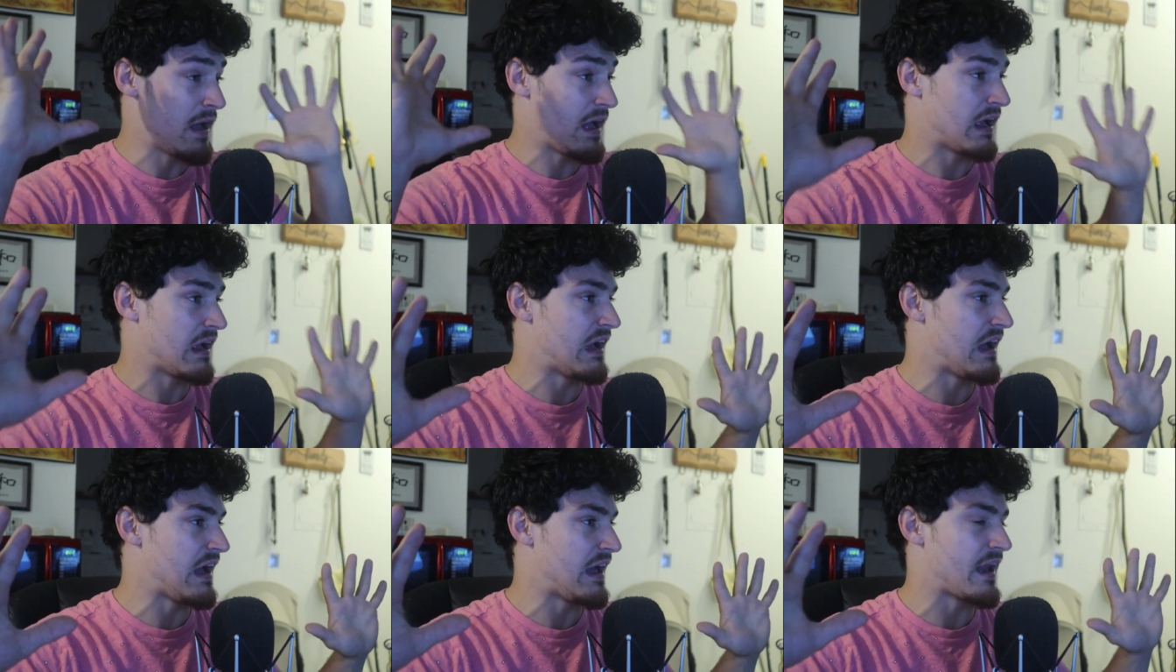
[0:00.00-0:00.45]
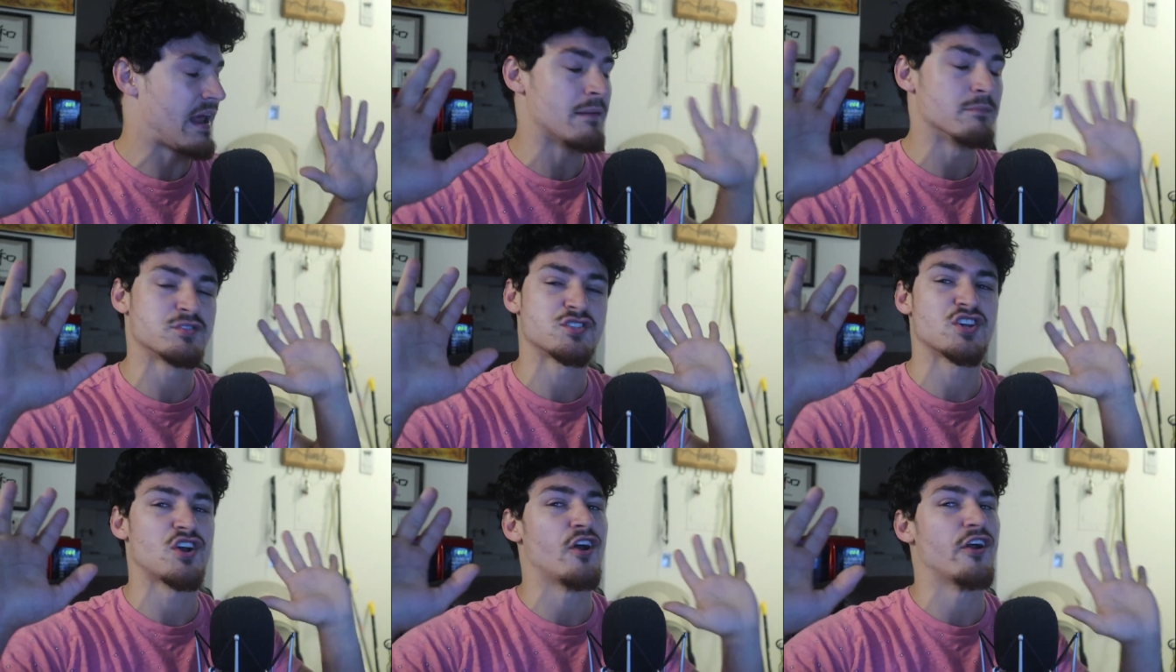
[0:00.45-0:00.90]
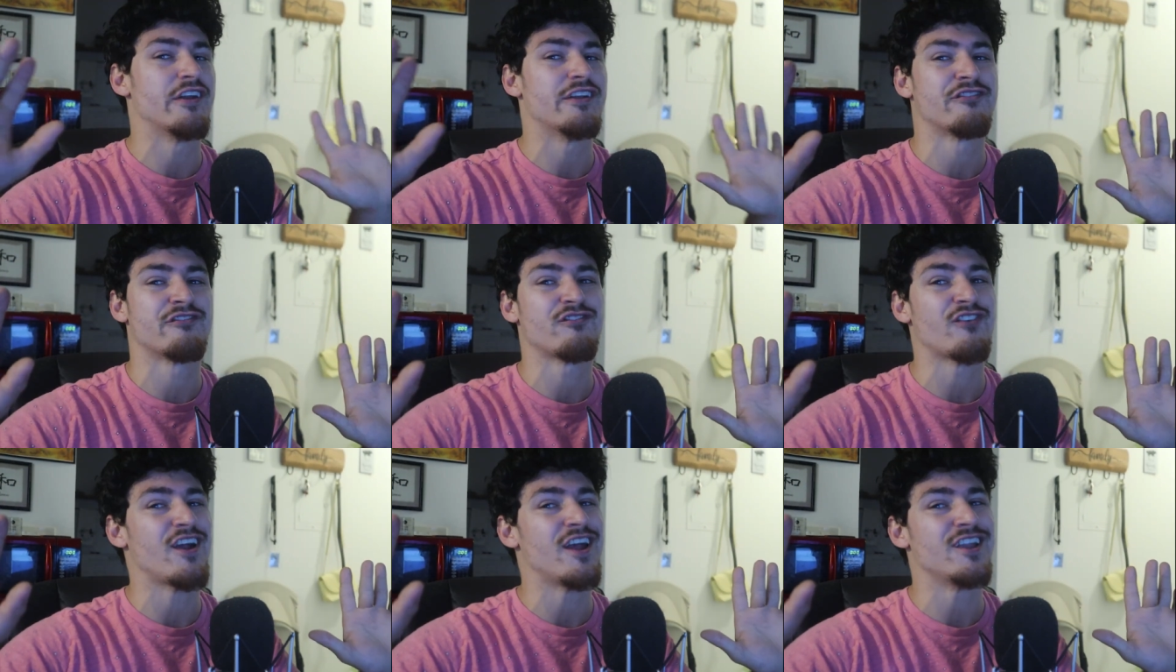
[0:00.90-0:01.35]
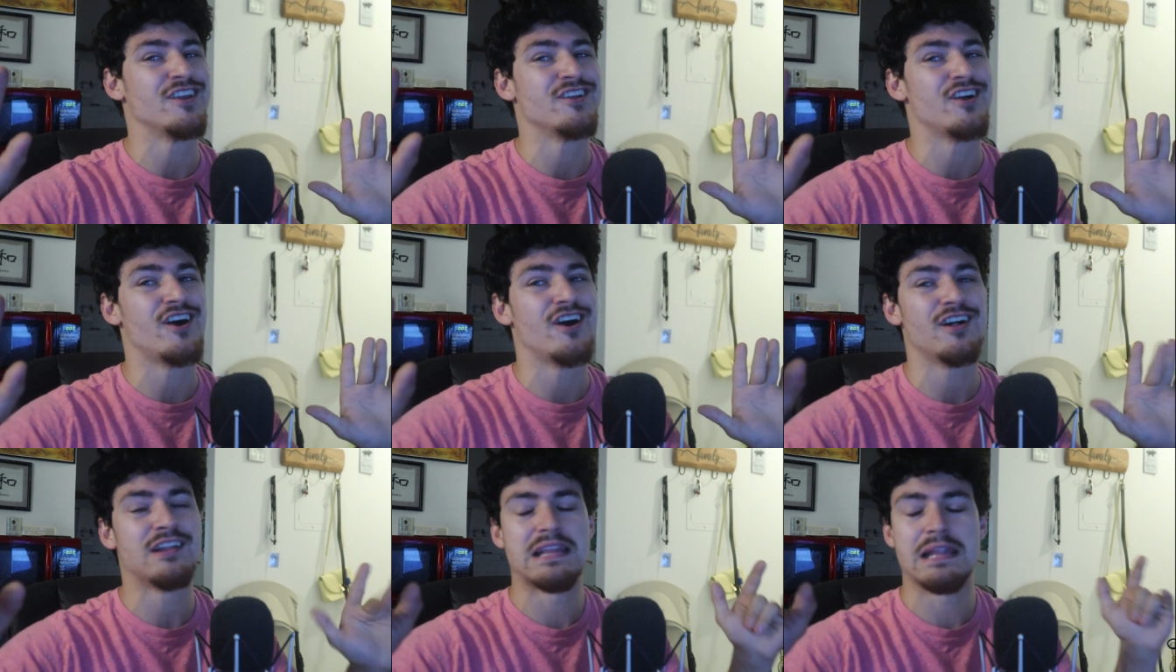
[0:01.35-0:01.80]
Oh my god, I'm sorry to
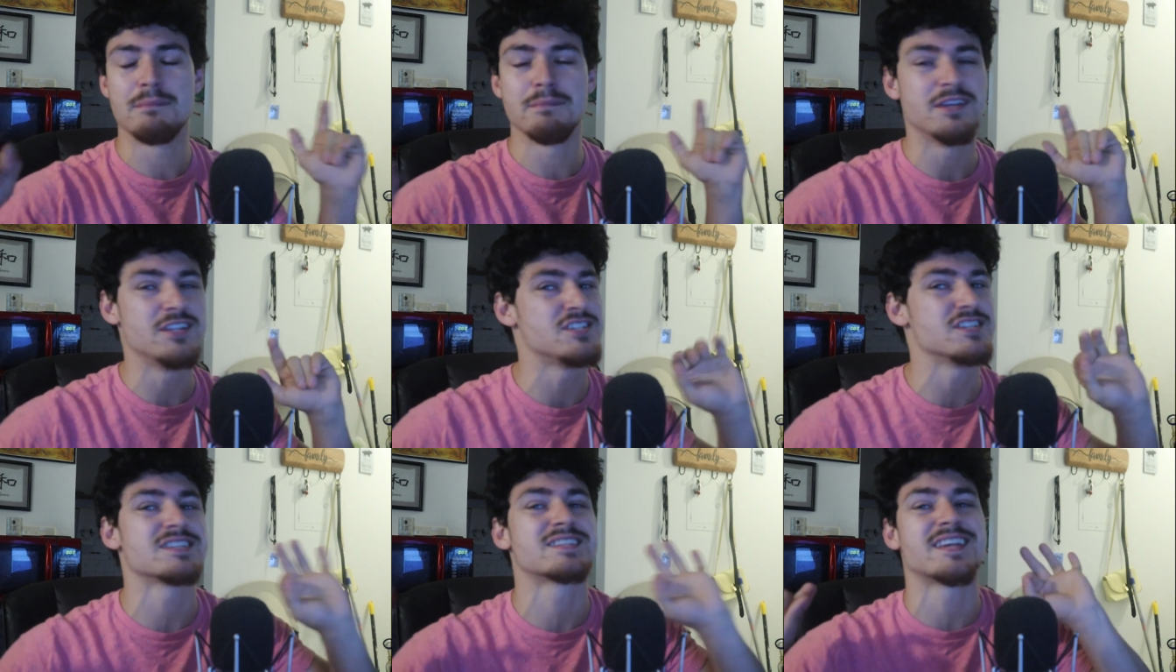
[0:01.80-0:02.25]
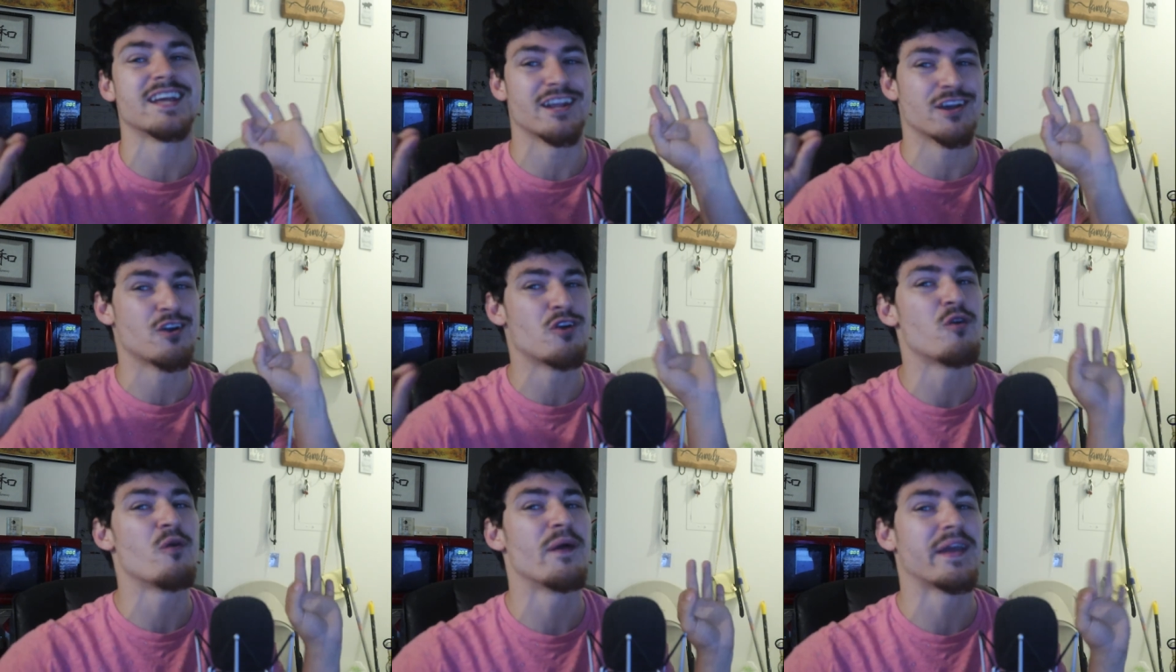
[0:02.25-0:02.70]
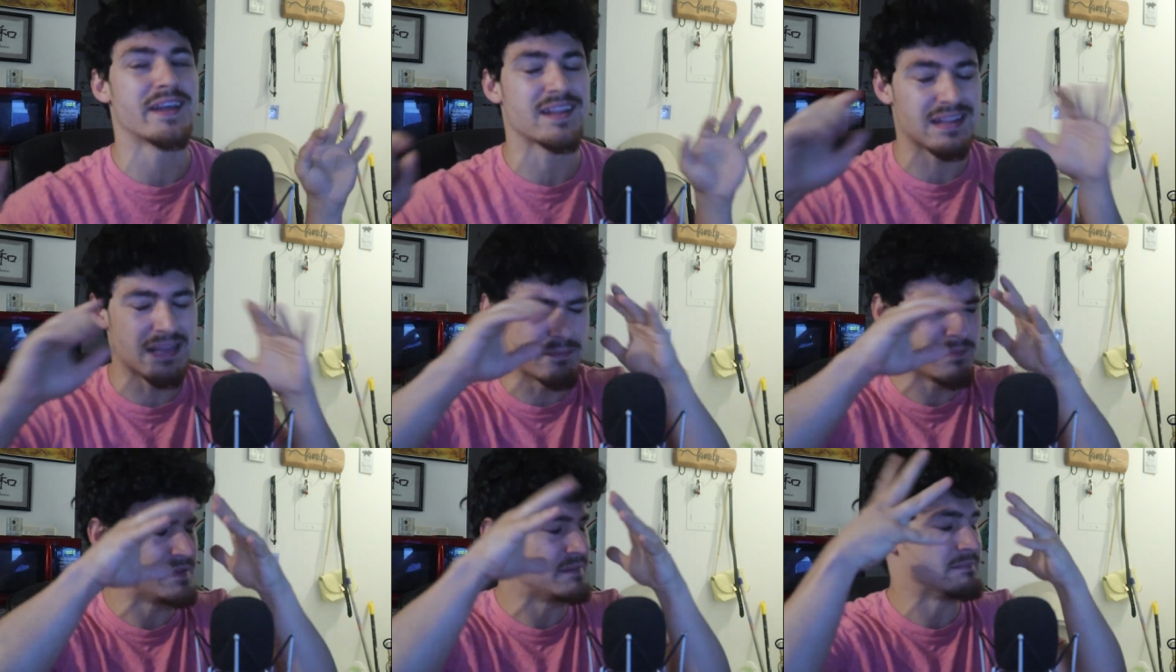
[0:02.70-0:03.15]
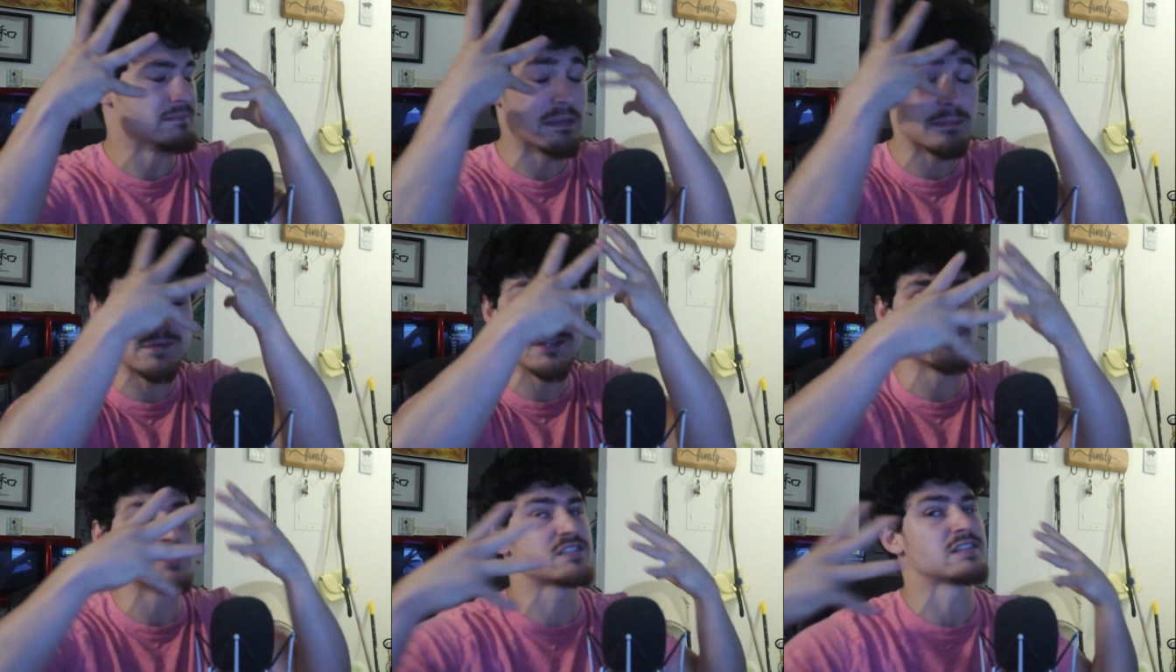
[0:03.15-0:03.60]
frighten y'all. Let me just get a quick, let me,
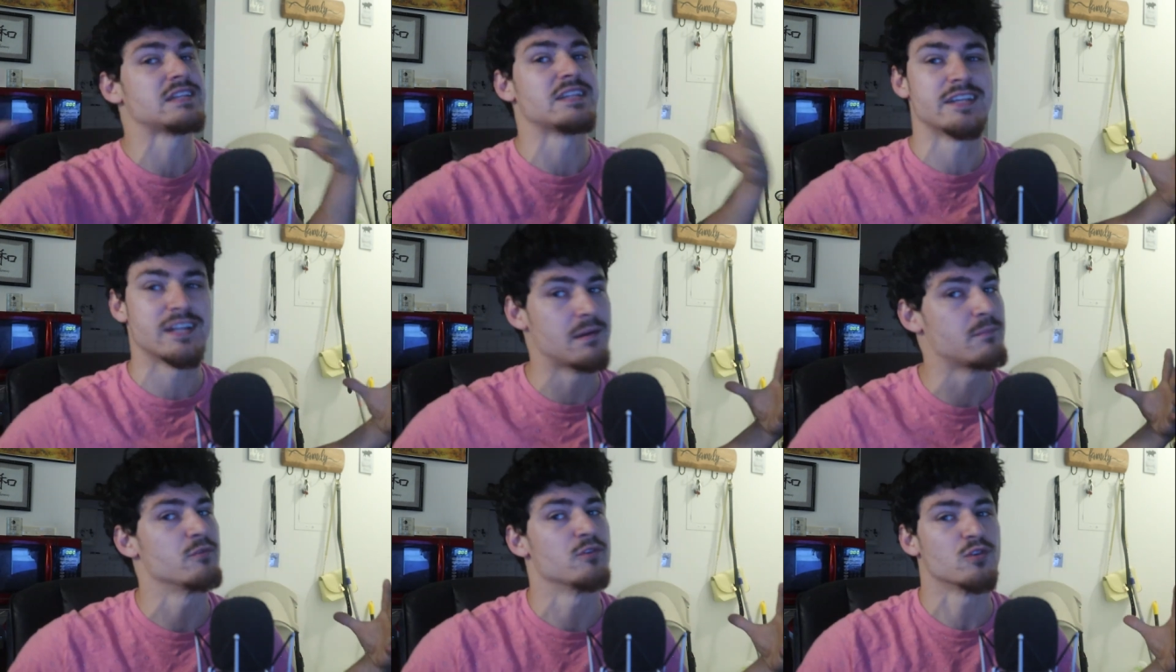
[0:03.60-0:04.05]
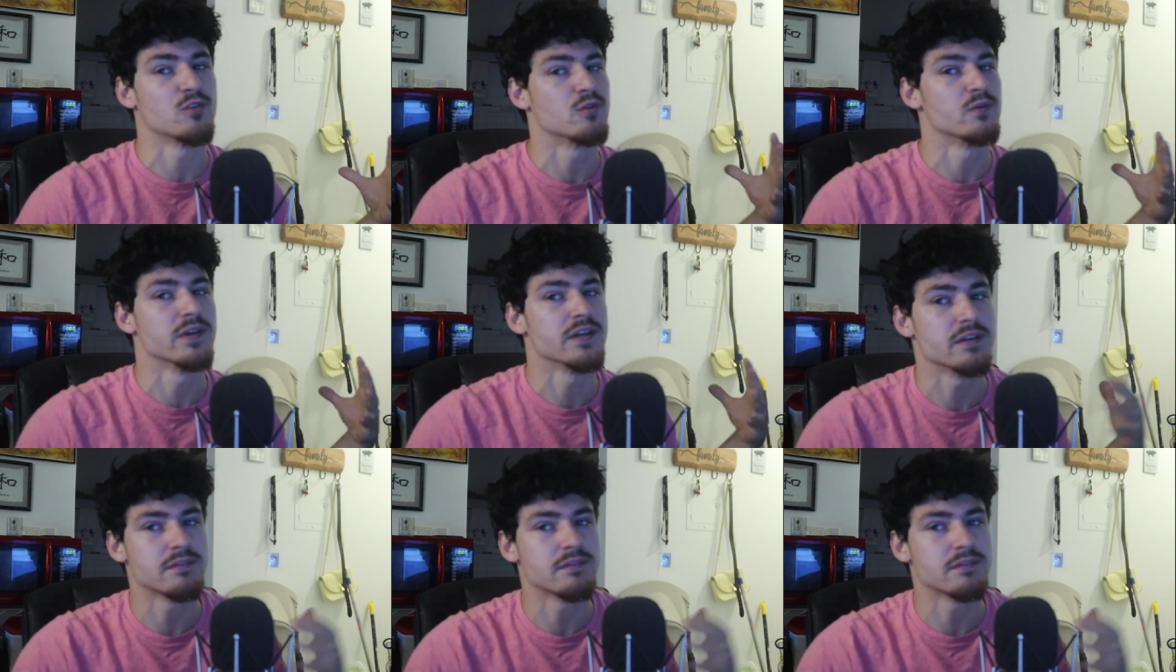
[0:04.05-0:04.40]
let me just clean up real